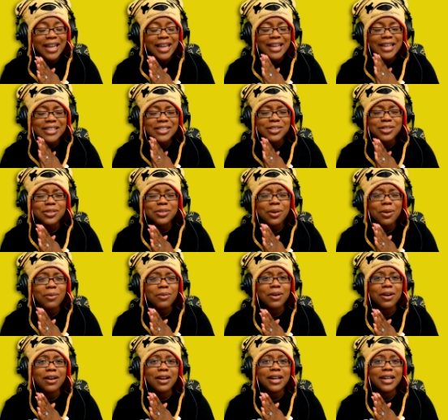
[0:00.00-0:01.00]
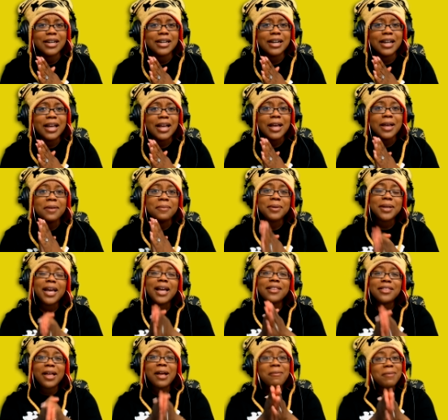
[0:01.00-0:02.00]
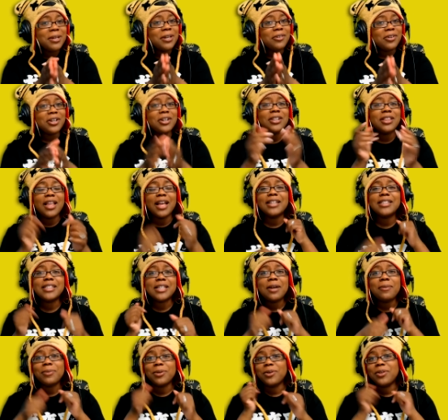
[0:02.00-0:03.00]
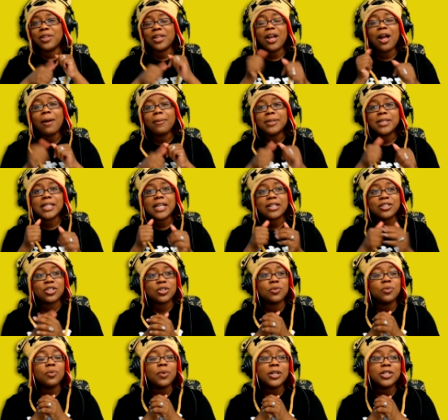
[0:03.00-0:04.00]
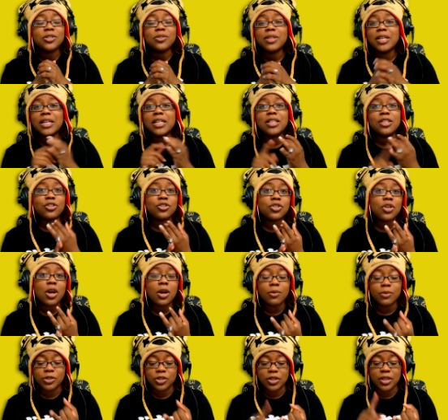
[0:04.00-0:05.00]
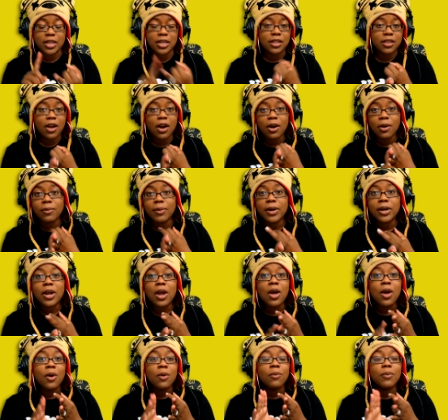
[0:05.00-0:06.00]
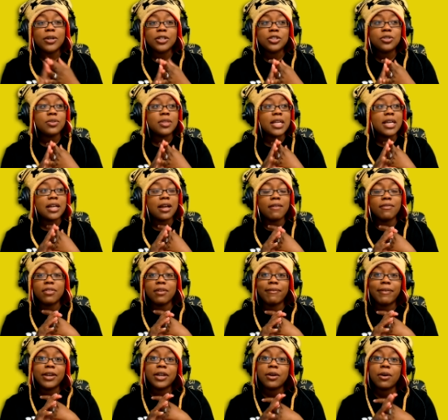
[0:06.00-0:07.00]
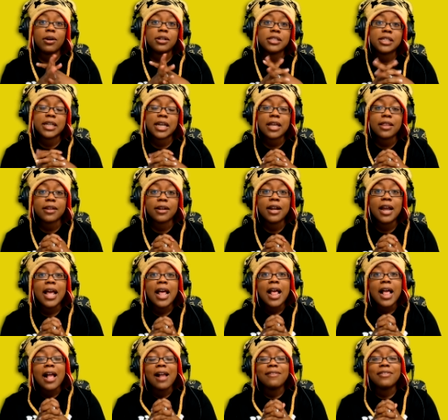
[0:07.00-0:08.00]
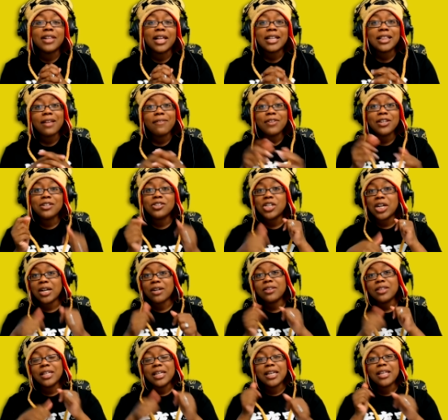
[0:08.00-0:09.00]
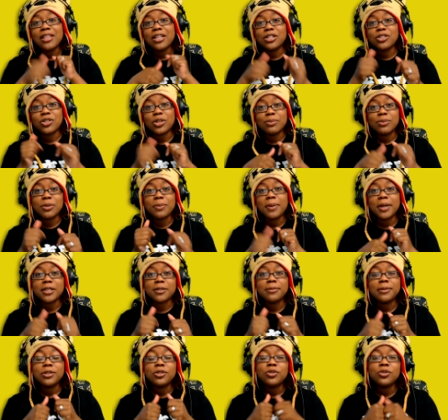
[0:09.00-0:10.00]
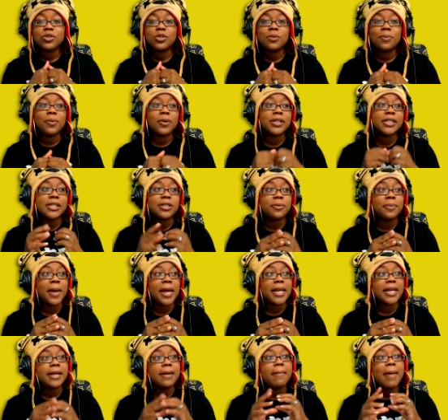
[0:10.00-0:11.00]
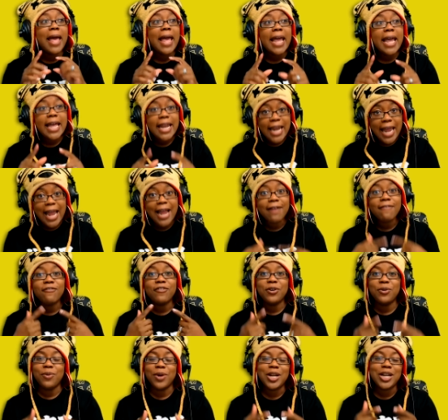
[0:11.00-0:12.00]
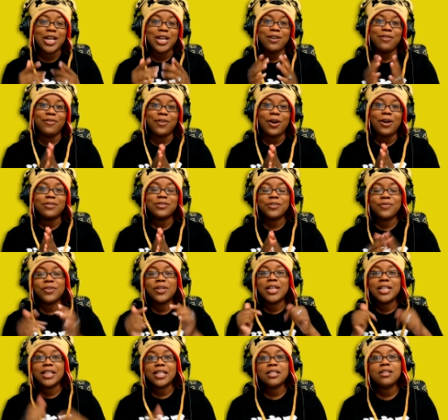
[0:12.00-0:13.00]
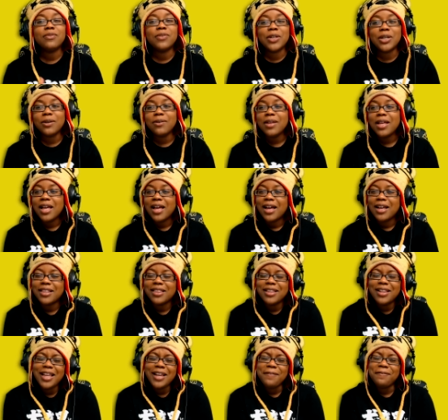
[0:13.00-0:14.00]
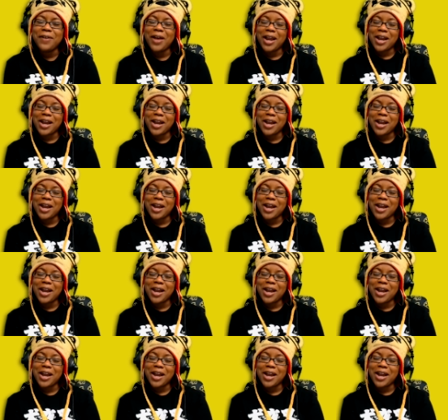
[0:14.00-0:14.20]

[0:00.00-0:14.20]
It's so good. But yeah, let me know your thoughts down below in the comment section. What'd you think of the song? What'd you think of the artwork? What'd you think of the video altogether? If you like that video, check out the link in the description box below to support Stupendium and everyone involved. If you like this video, like the like